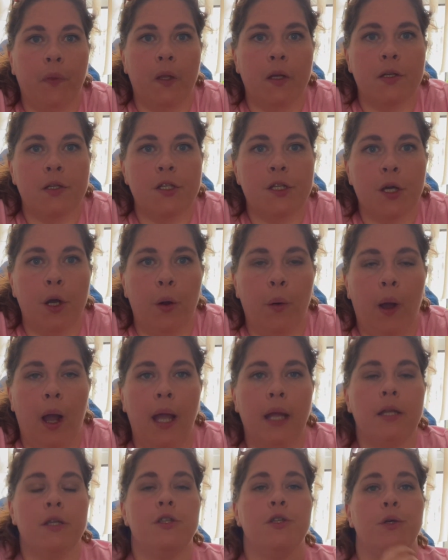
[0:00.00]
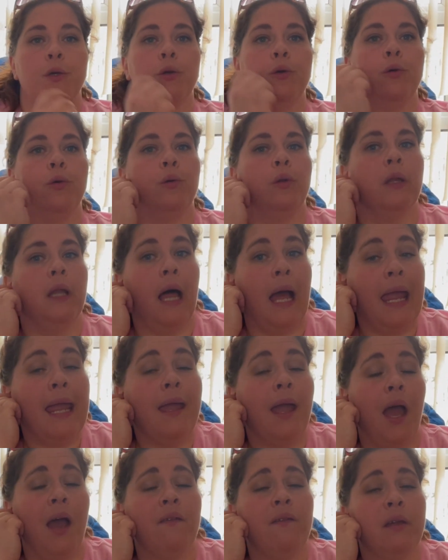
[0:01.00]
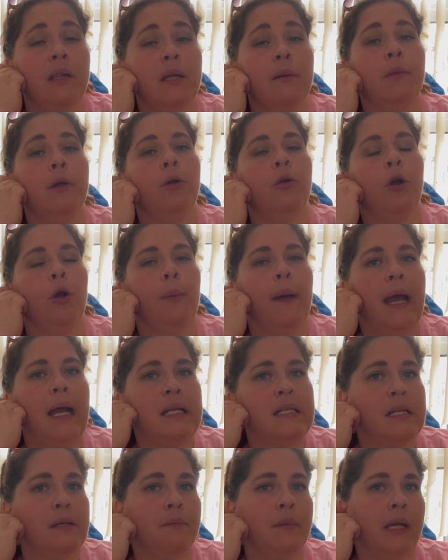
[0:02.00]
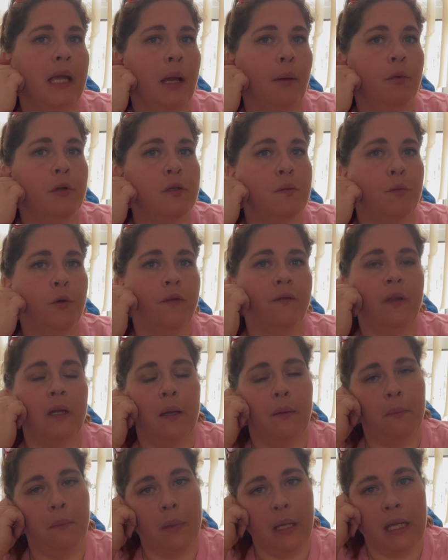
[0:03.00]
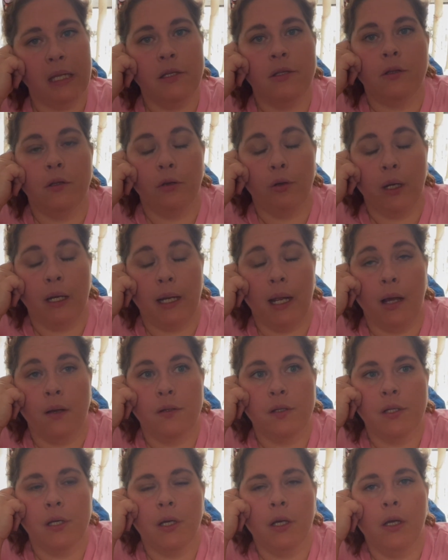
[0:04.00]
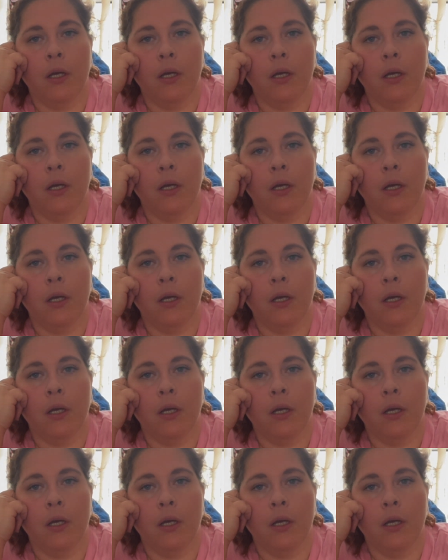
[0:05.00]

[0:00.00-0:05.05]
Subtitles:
So I do like having them in grow bags and being able to move them into the greenhouse.